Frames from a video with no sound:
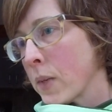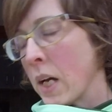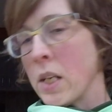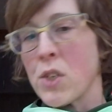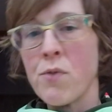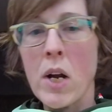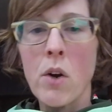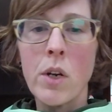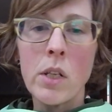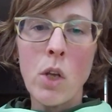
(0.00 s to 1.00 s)
And it's
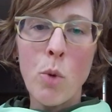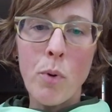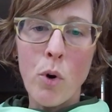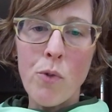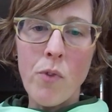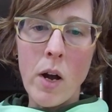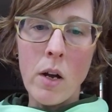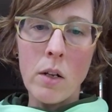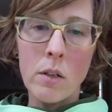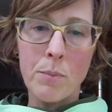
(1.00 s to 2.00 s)
very low
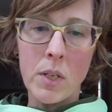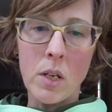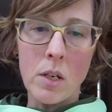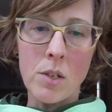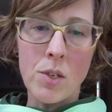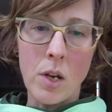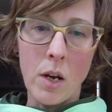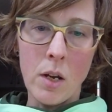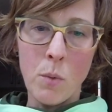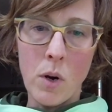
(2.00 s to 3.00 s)
profile because
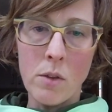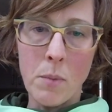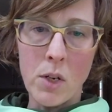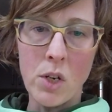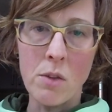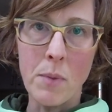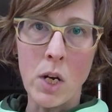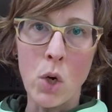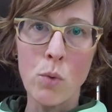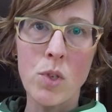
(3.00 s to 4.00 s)
I wear them underneath my
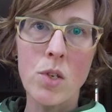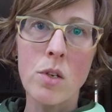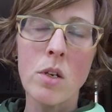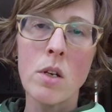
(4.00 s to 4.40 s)
coats,